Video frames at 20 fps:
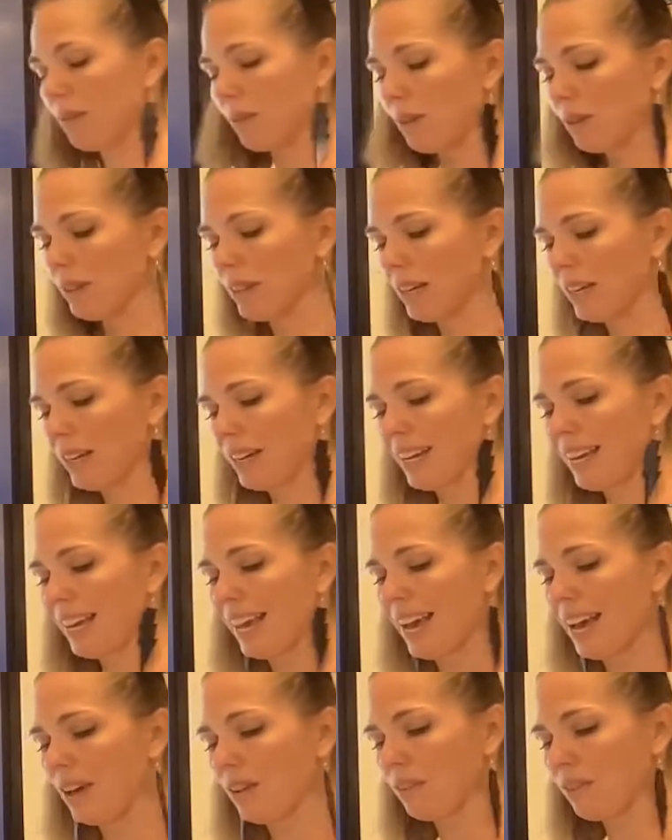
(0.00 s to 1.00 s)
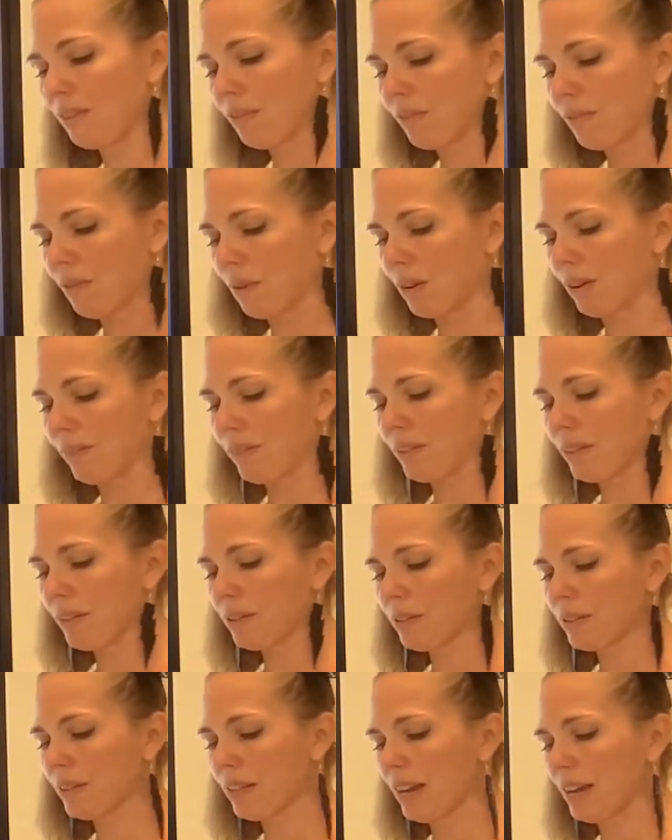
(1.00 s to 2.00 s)
We're only going to count 4 of
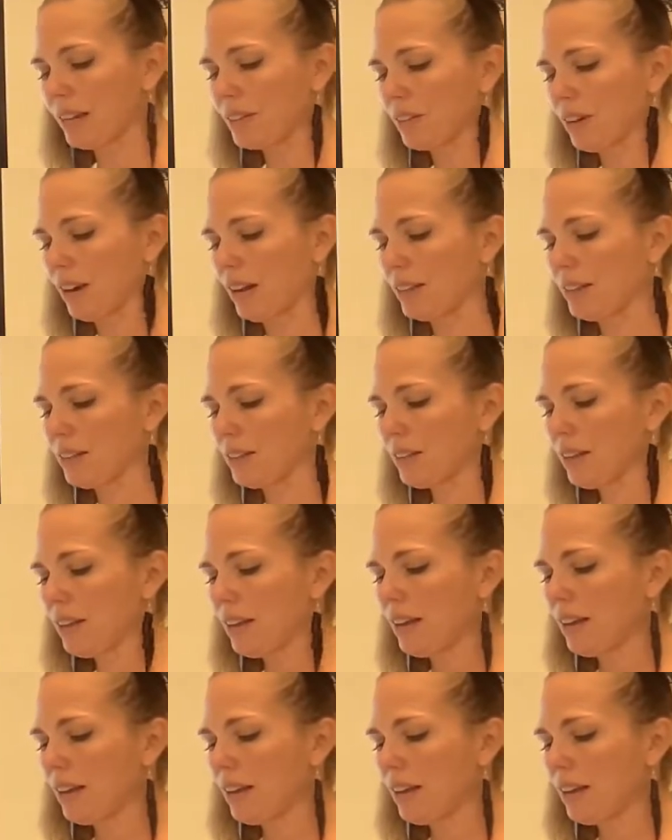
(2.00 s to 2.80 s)
those electrons.